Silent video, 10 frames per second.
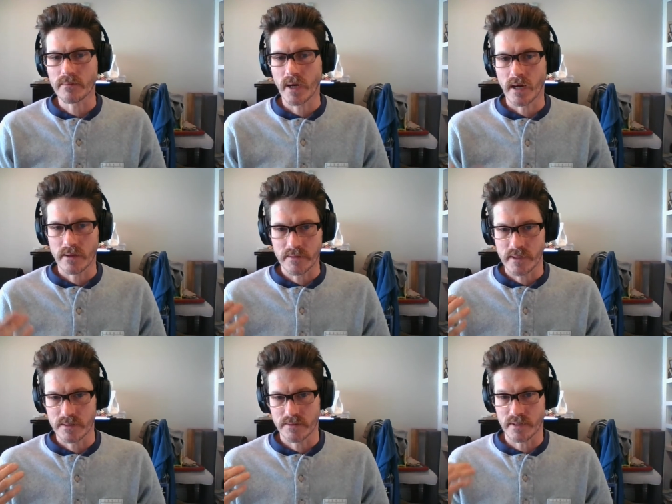the,
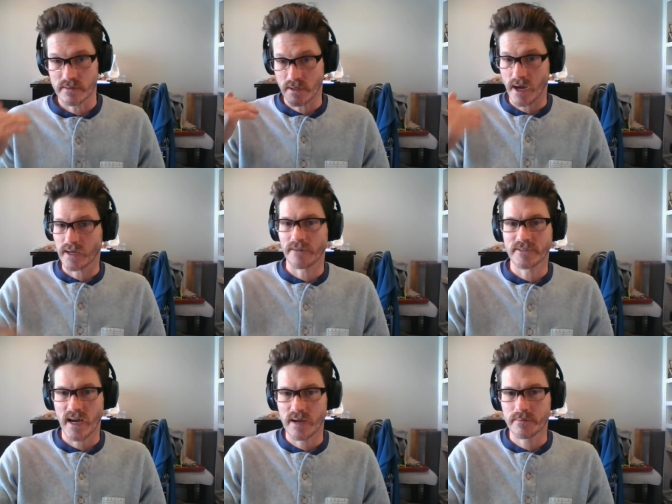the, the the cutoff
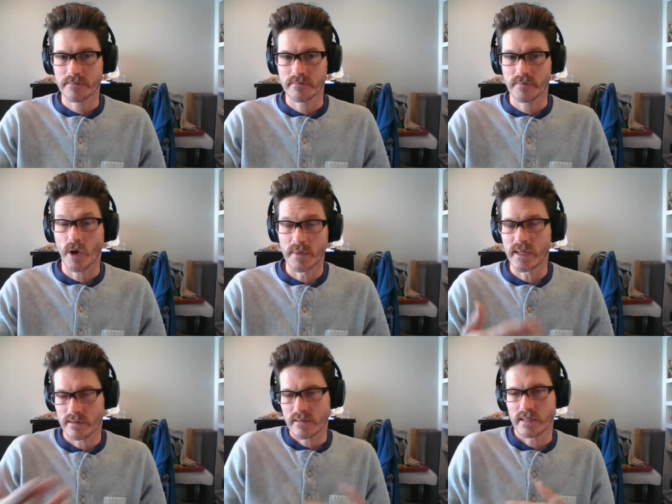time. I mean,
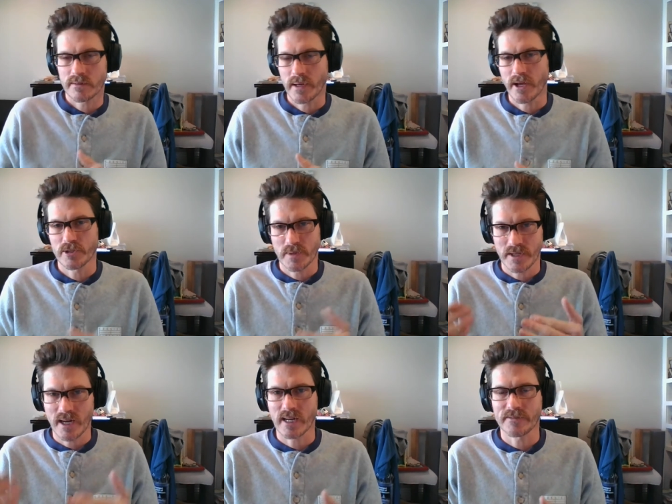the, not to my knowledge, but
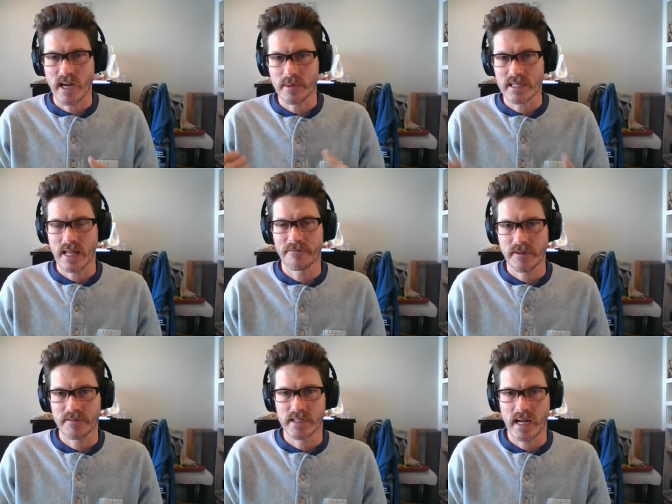the cutoff time is
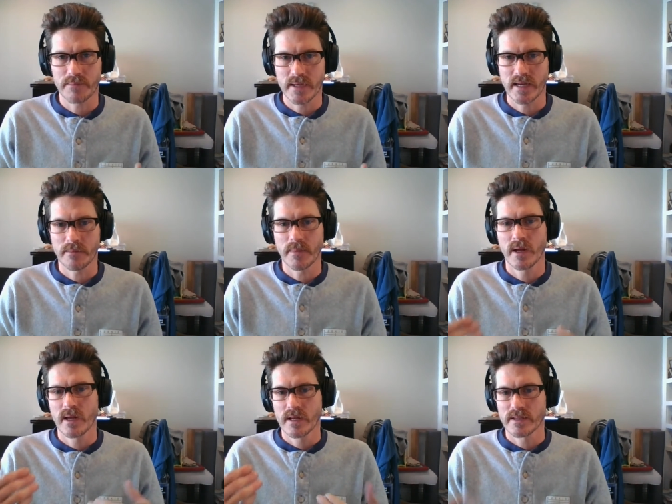11:59 p.m.
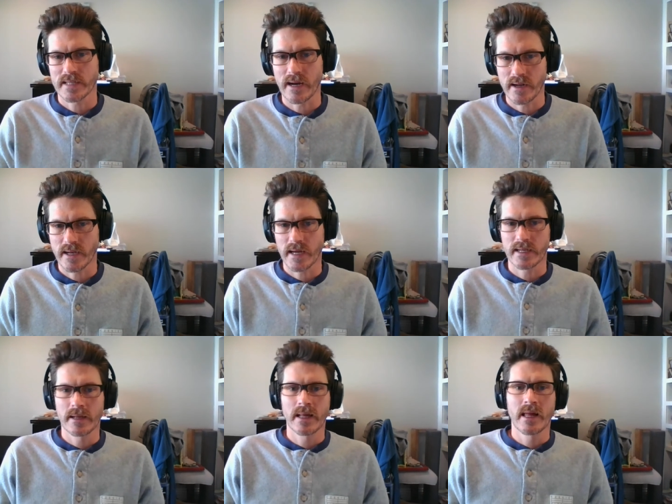Saturday night.
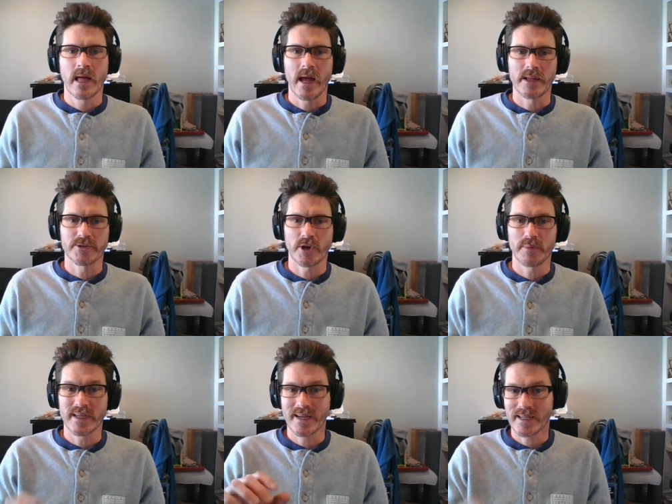And so
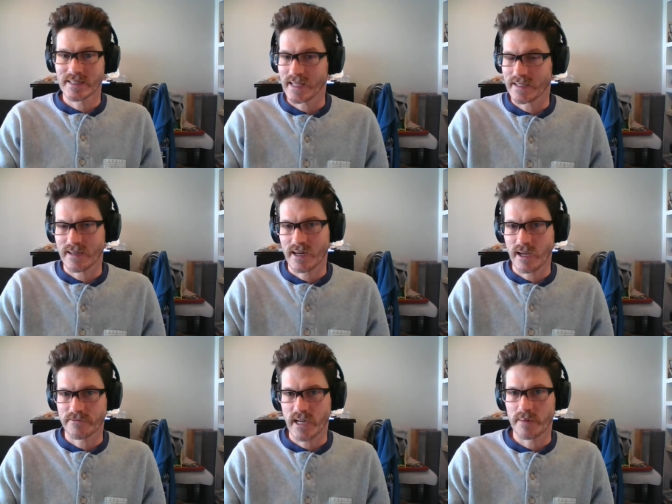because that's a
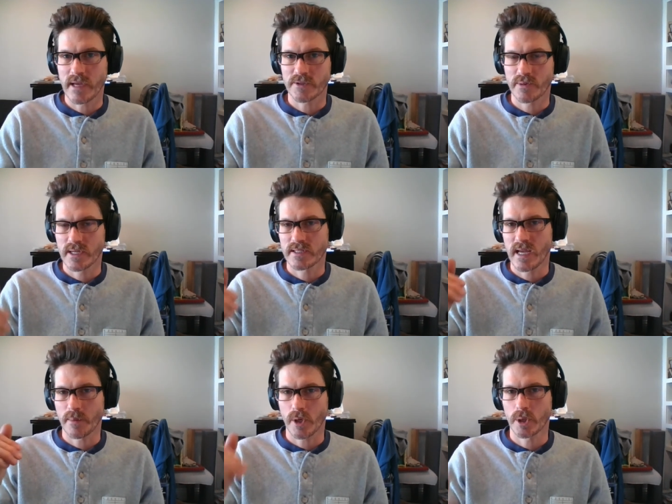cutoff time, that's when the
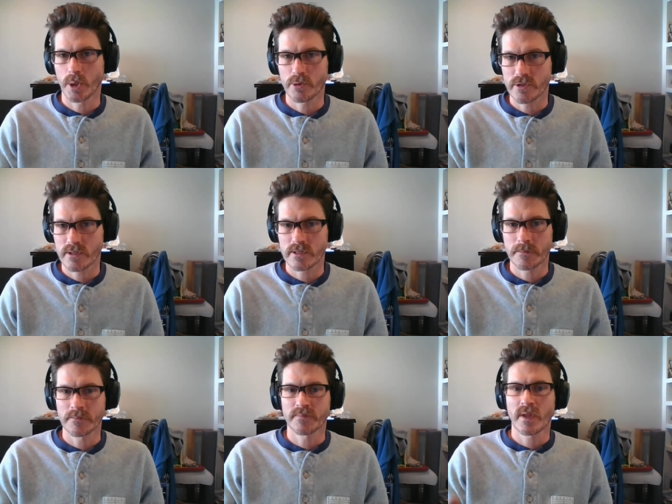exam closes.
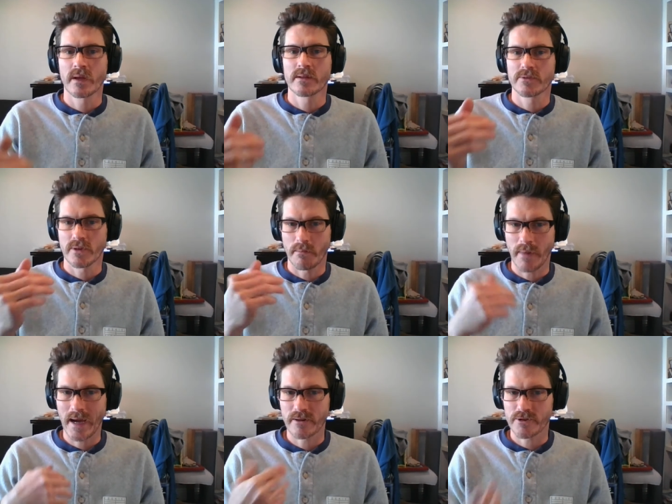To
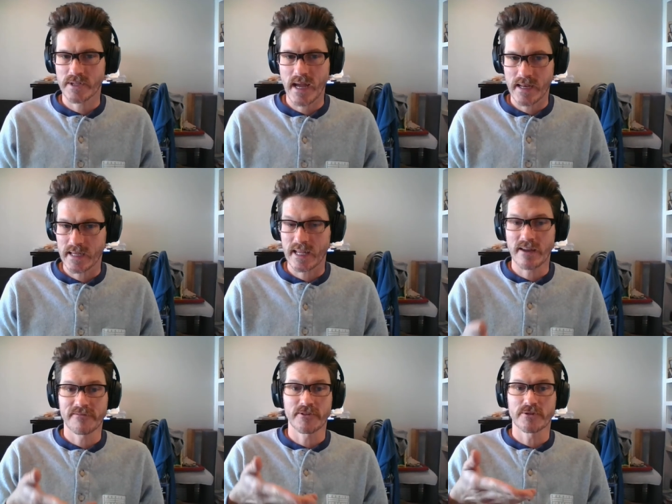my understanding,
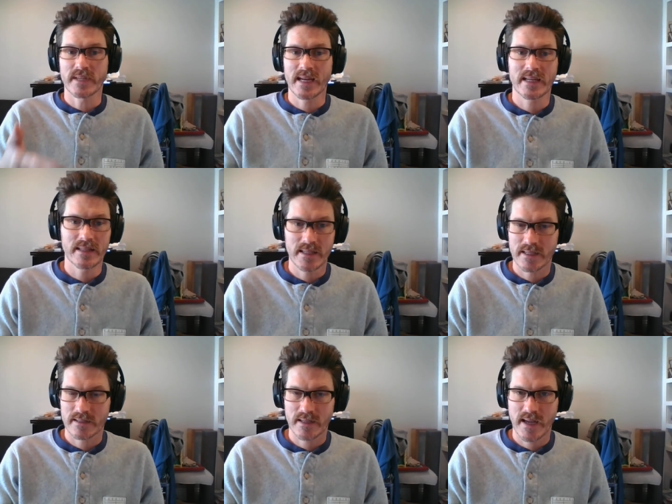if you're taking the
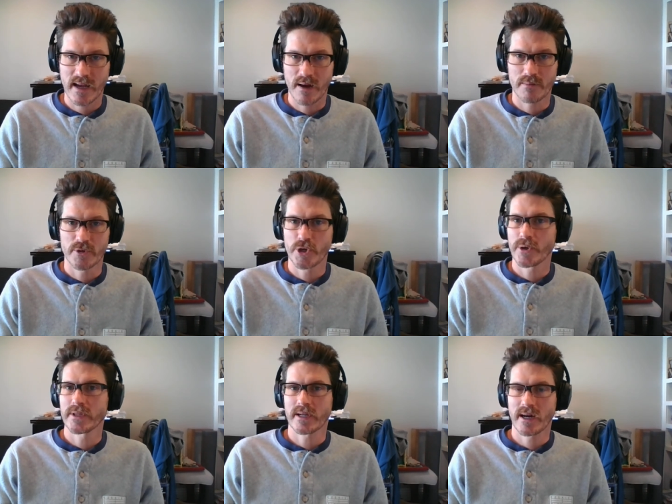exam
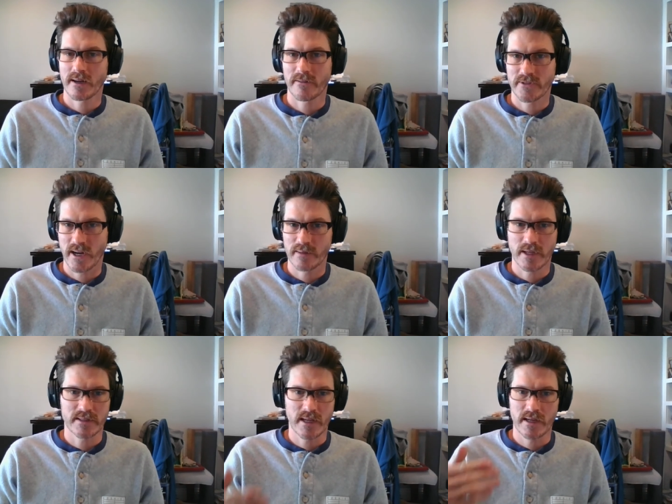during the cutoff time,
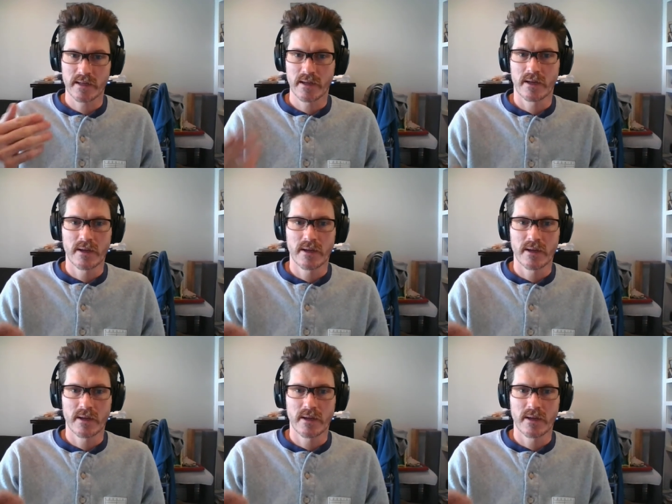let's say